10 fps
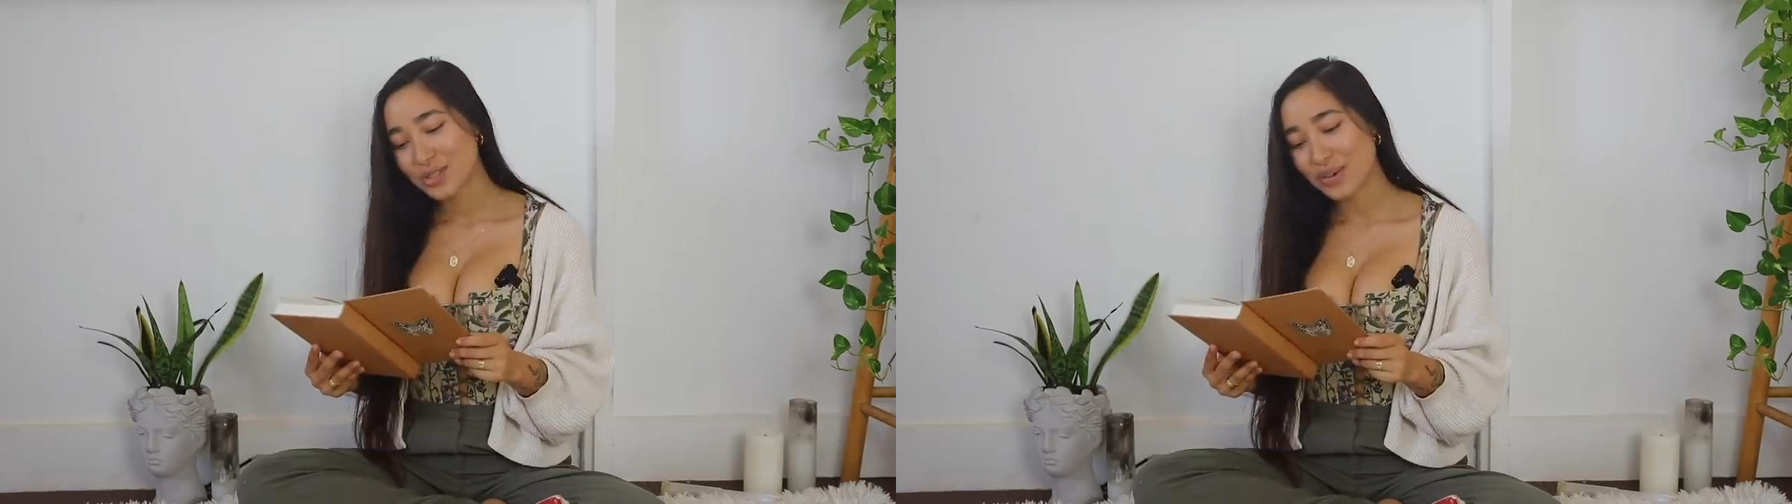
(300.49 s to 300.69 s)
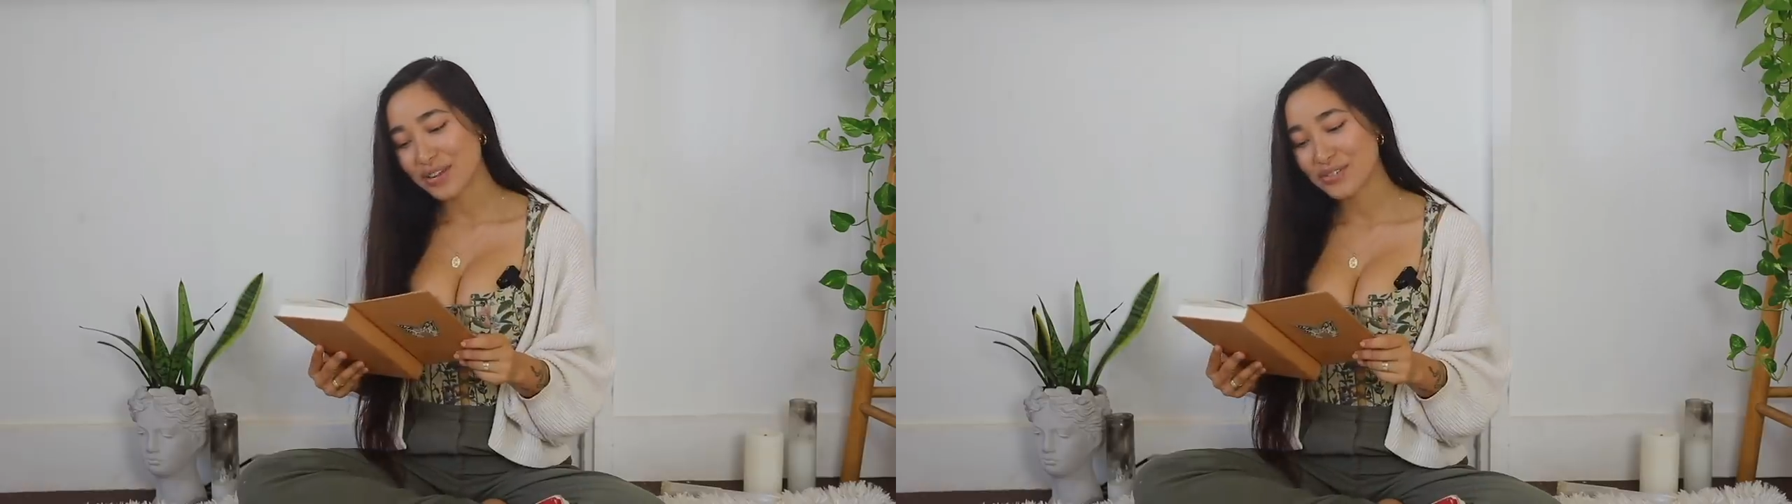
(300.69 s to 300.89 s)

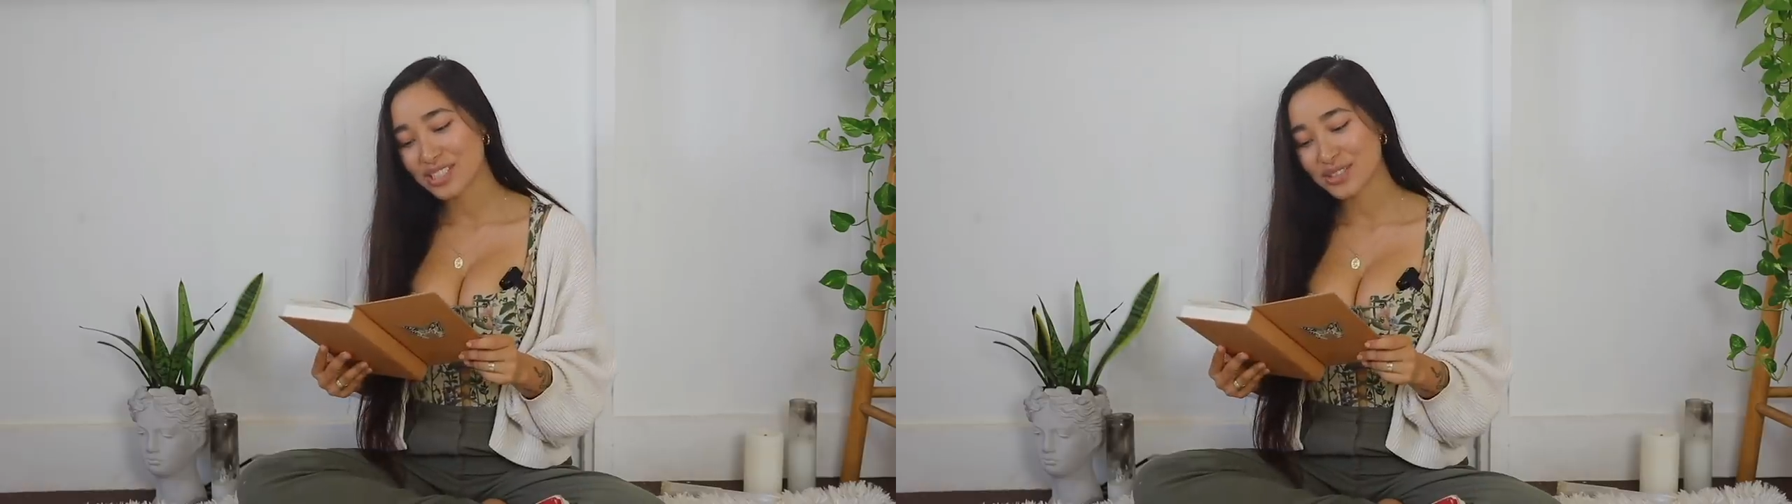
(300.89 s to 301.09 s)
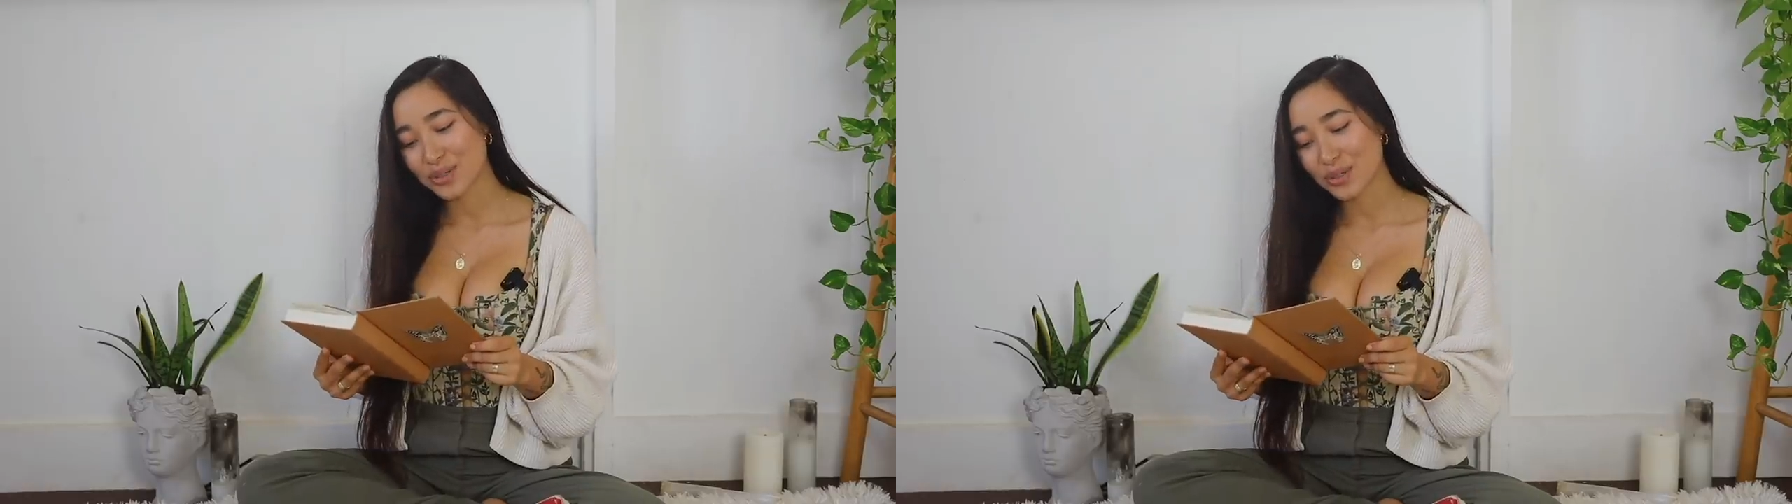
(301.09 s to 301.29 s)
To
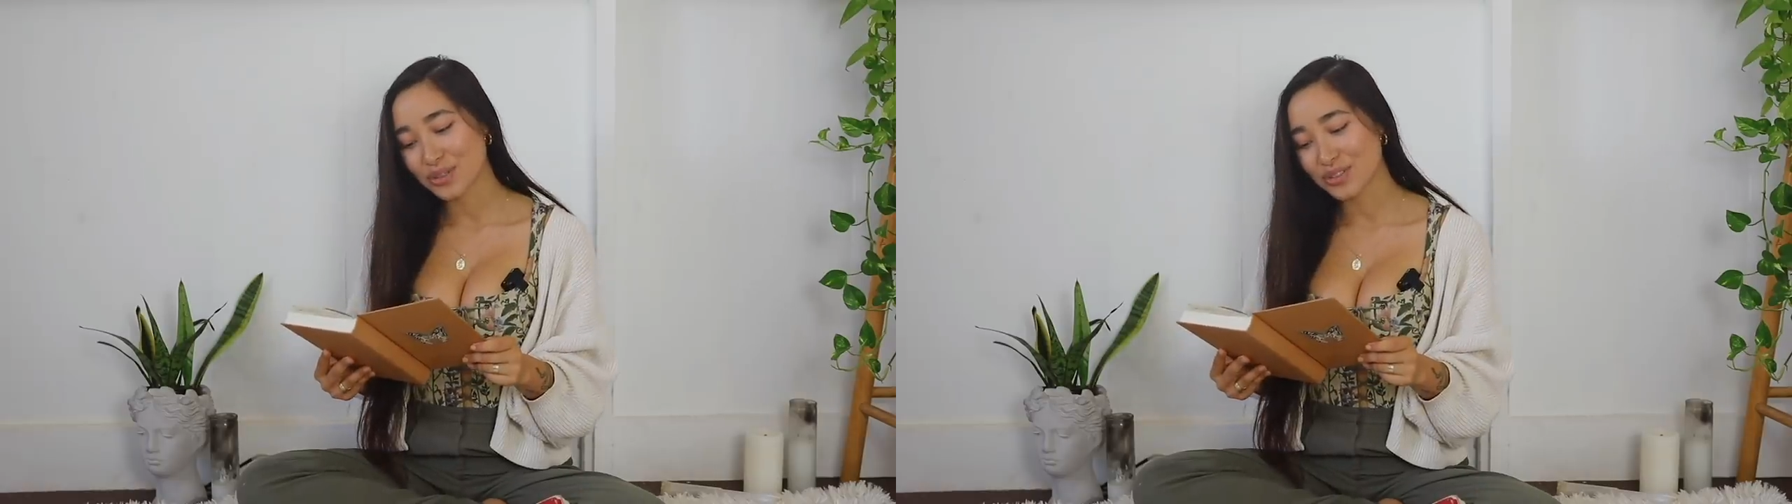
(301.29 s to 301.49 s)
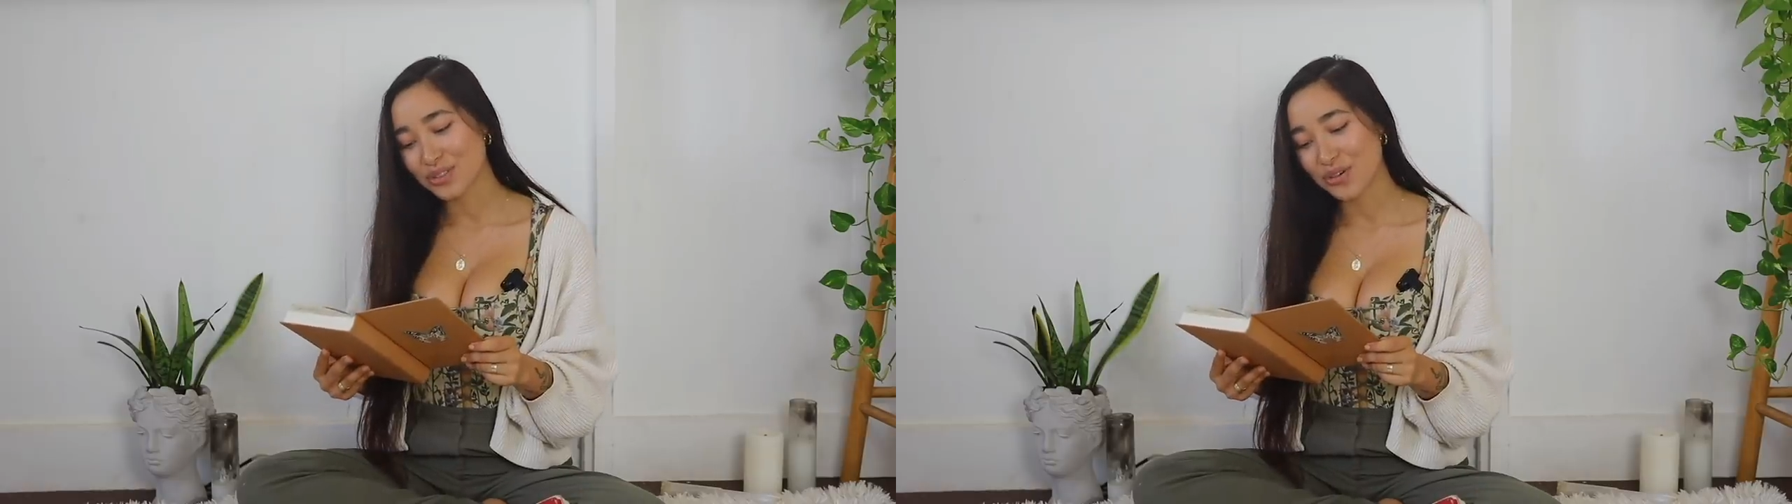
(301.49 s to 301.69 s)
every
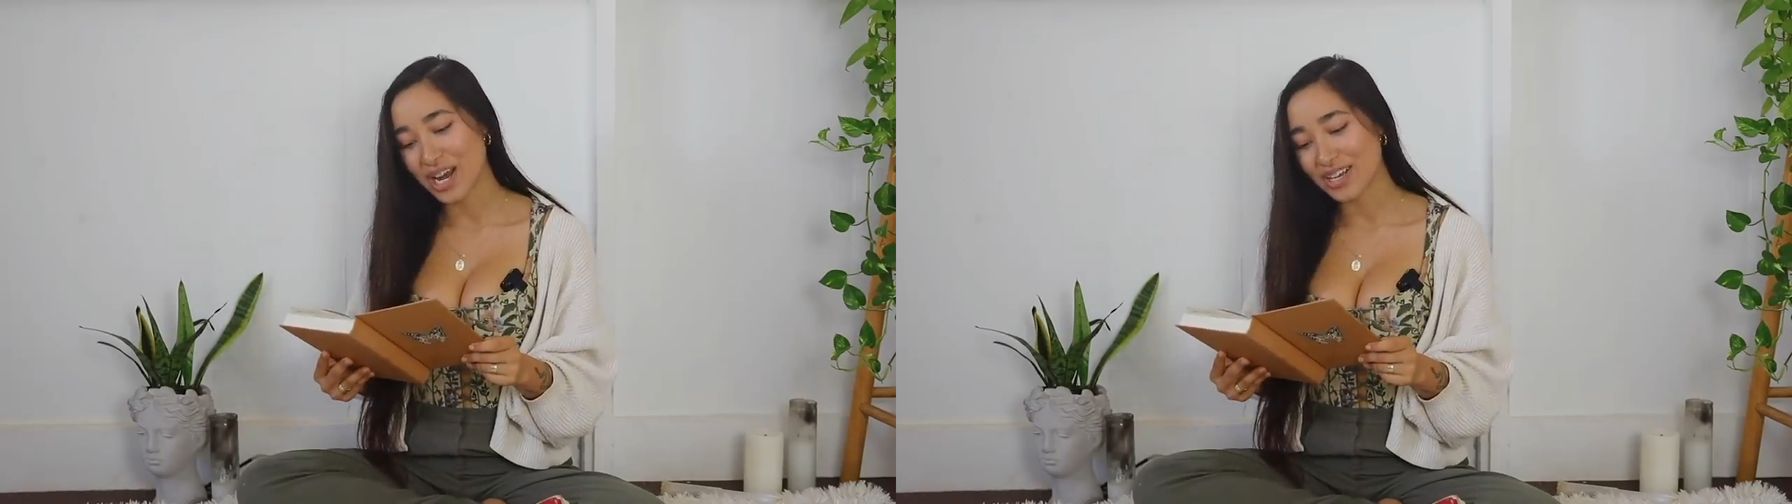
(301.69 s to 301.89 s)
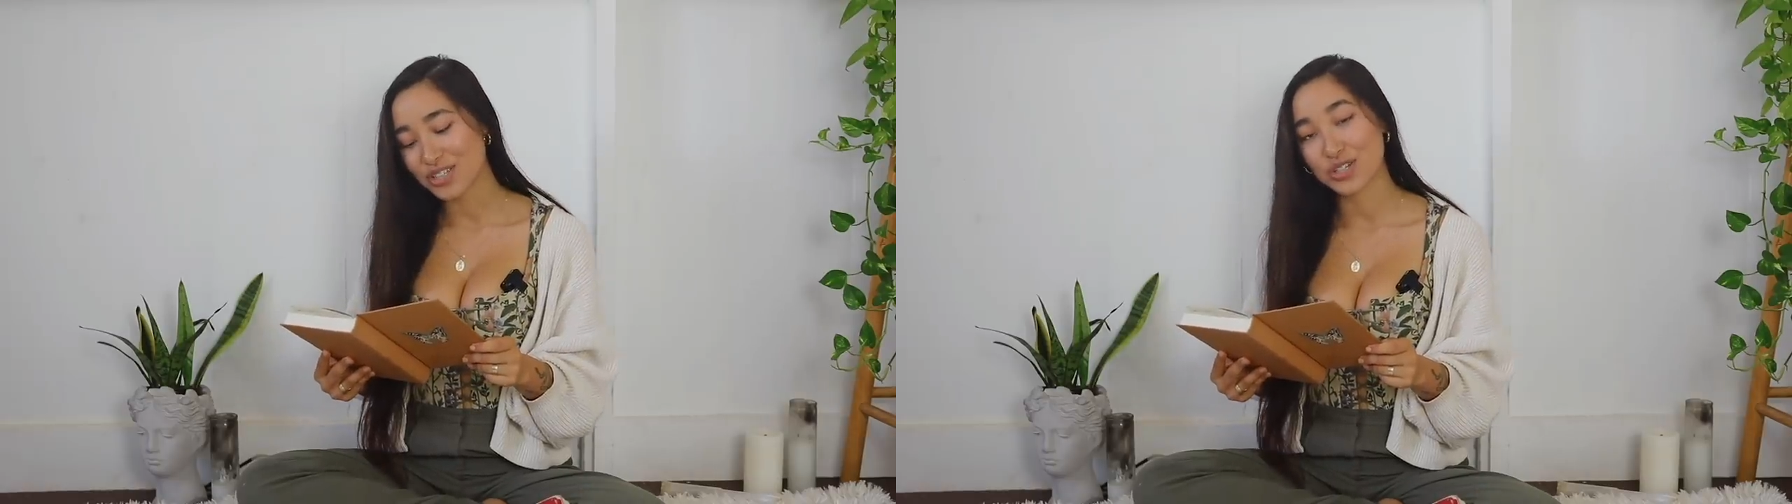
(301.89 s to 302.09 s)
soul's
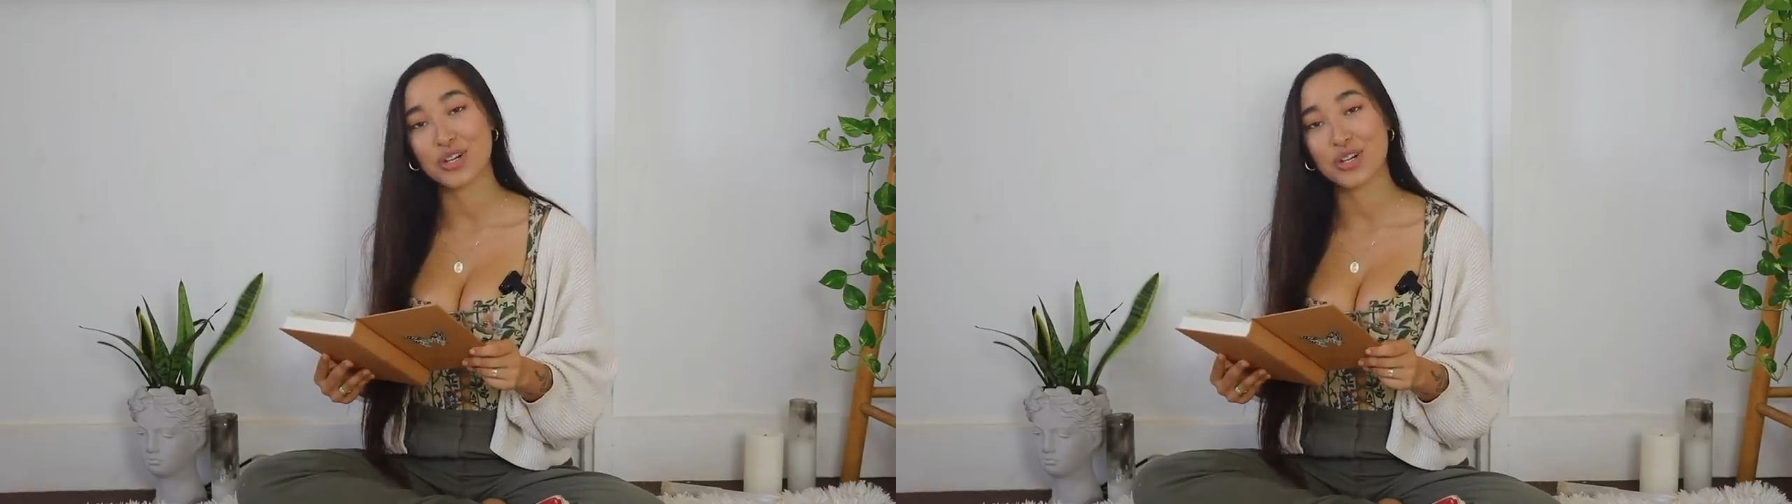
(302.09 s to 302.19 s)
grand